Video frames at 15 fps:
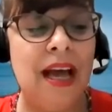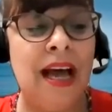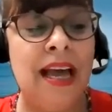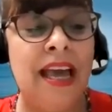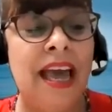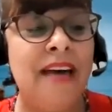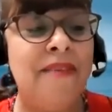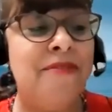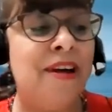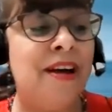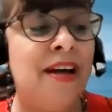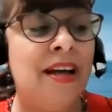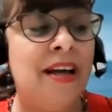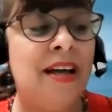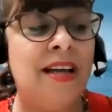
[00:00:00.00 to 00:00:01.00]
I have
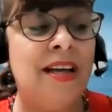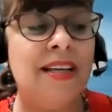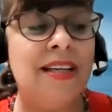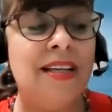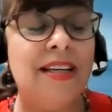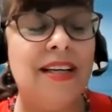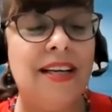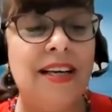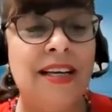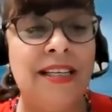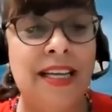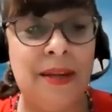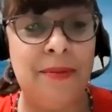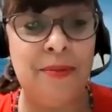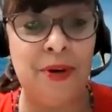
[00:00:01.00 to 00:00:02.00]
a
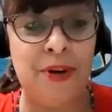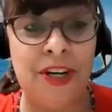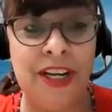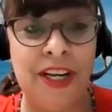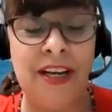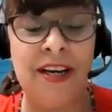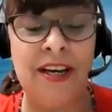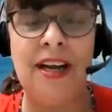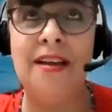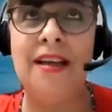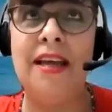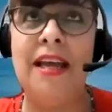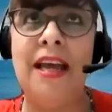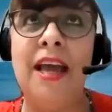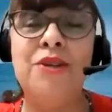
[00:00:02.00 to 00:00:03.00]
neighbor here.
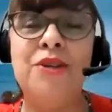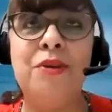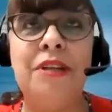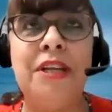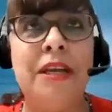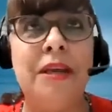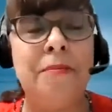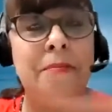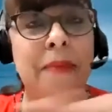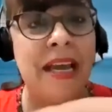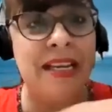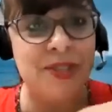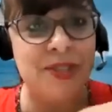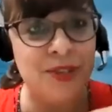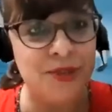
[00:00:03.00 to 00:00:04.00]
Actually, in
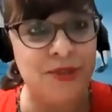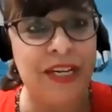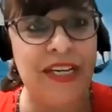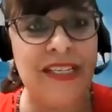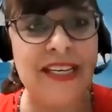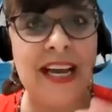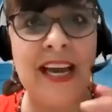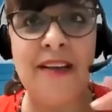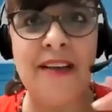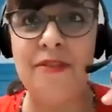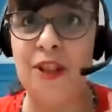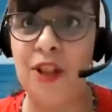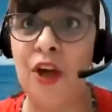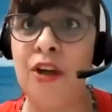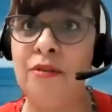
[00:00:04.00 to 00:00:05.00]
my street, I have
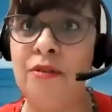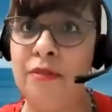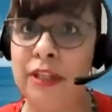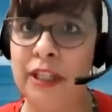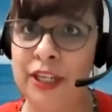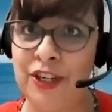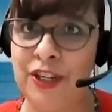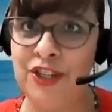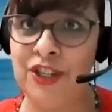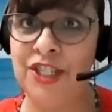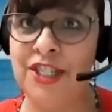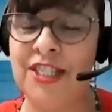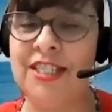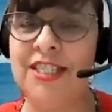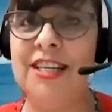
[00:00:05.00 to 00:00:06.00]
a lot of
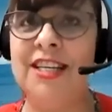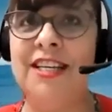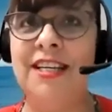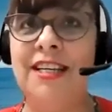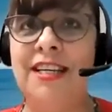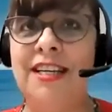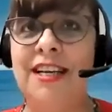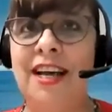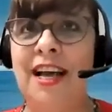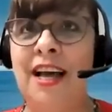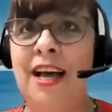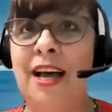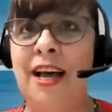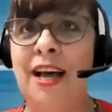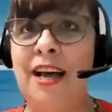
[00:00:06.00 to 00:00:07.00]
religious
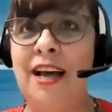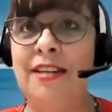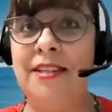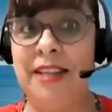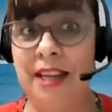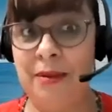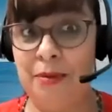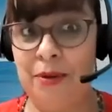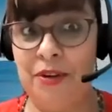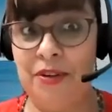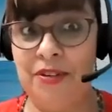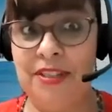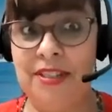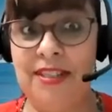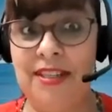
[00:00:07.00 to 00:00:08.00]

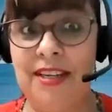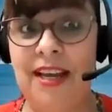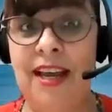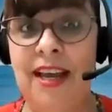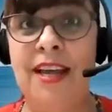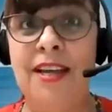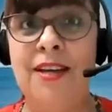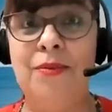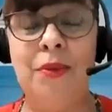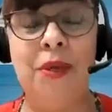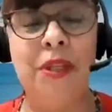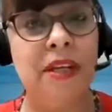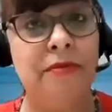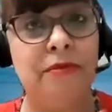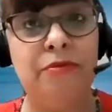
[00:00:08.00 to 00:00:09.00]
neighbors, and
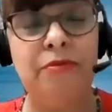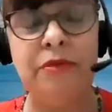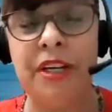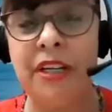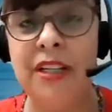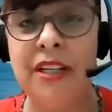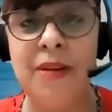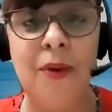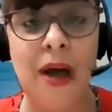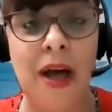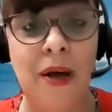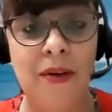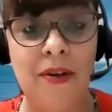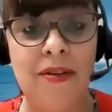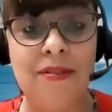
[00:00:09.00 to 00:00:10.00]
we live really
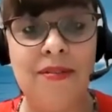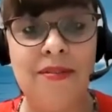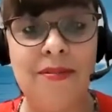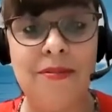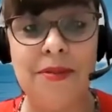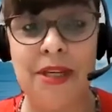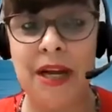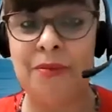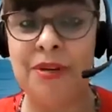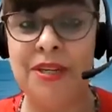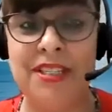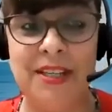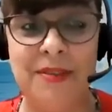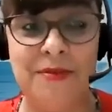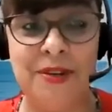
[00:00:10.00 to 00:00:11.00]
well with
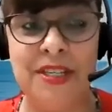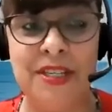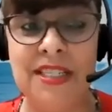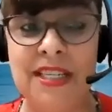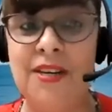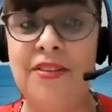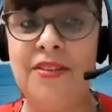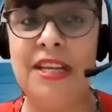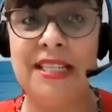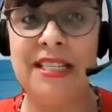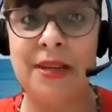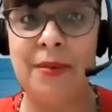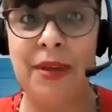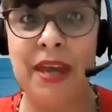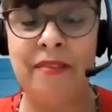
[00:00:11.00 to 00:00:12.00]
our difference and the
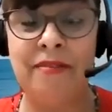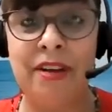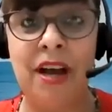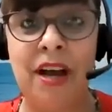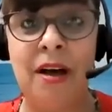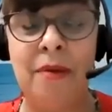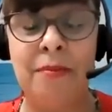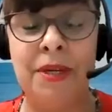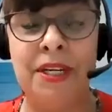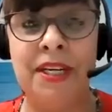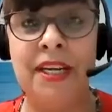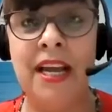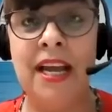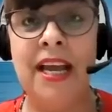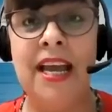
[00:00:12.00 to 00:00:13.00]
things that we have in
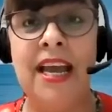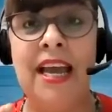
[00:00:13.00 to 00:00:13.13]
common.